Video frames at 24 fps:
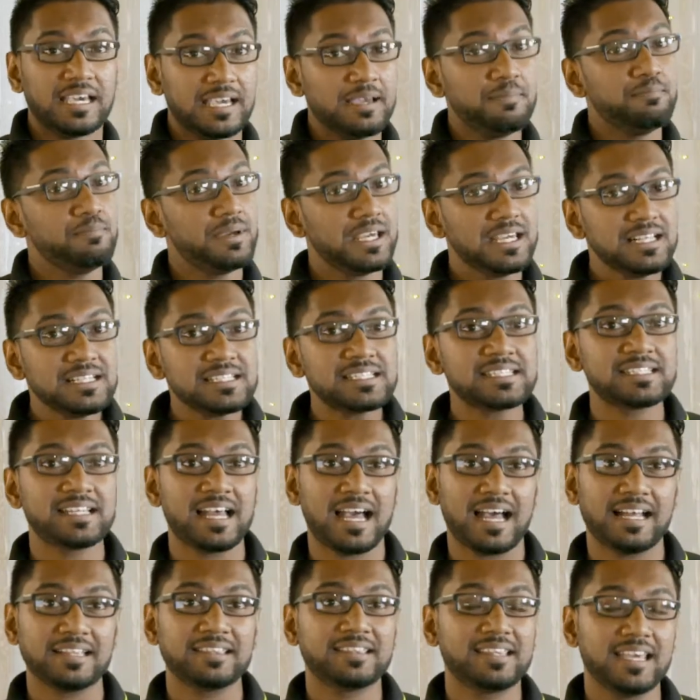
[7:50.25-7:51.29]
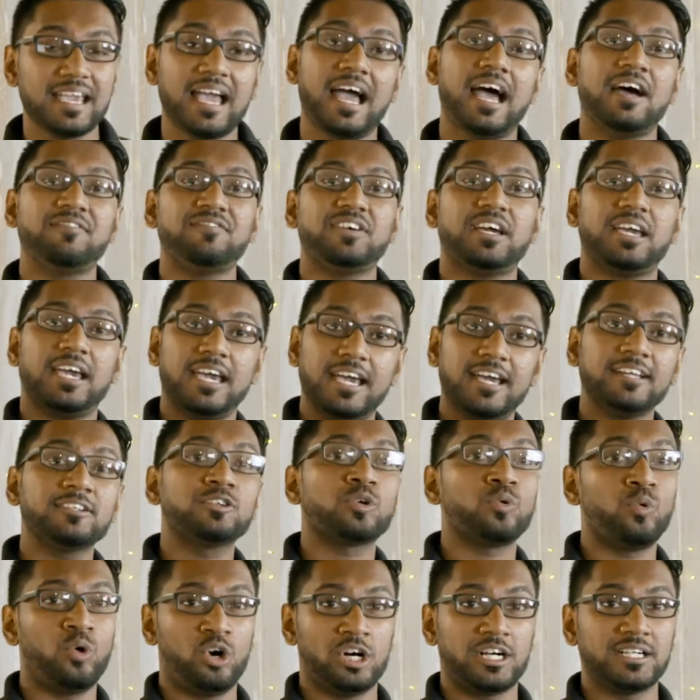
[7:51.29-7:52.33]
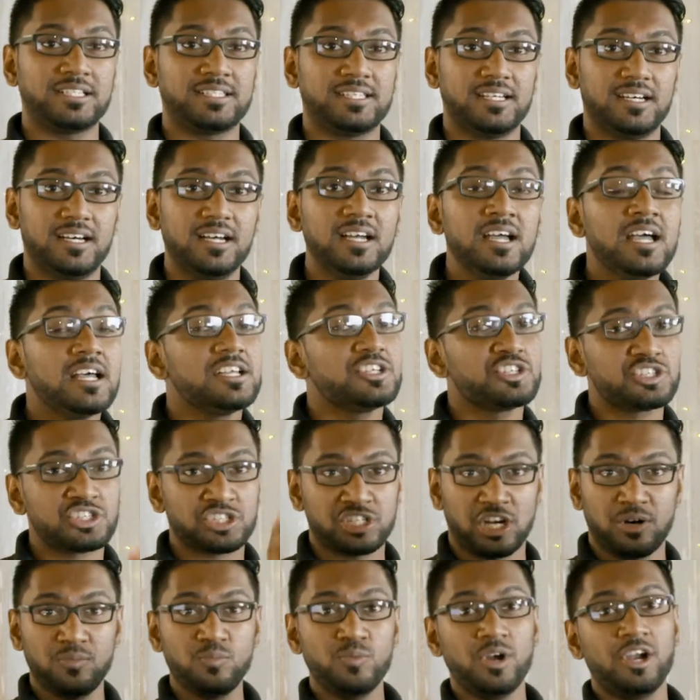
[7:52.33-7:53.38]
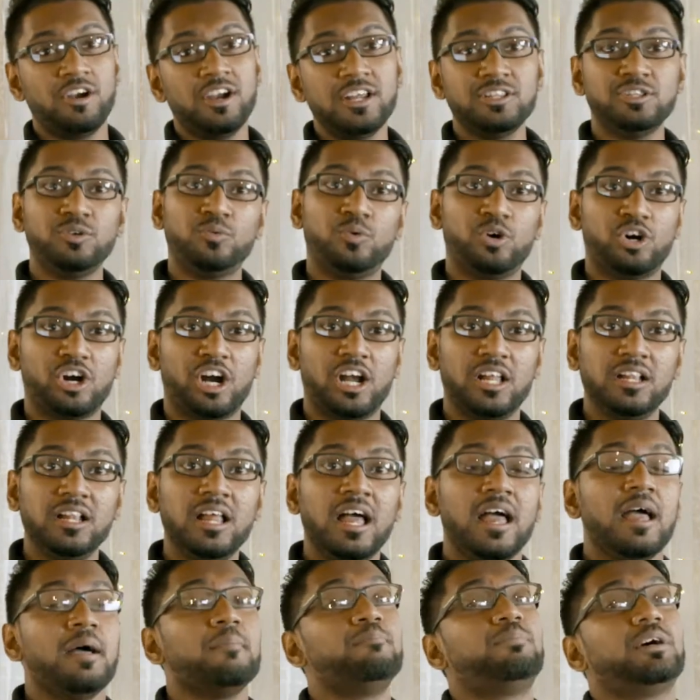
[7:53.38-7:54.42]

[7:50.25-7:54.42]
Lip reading: It means that they have a headquarter somewhere in the world,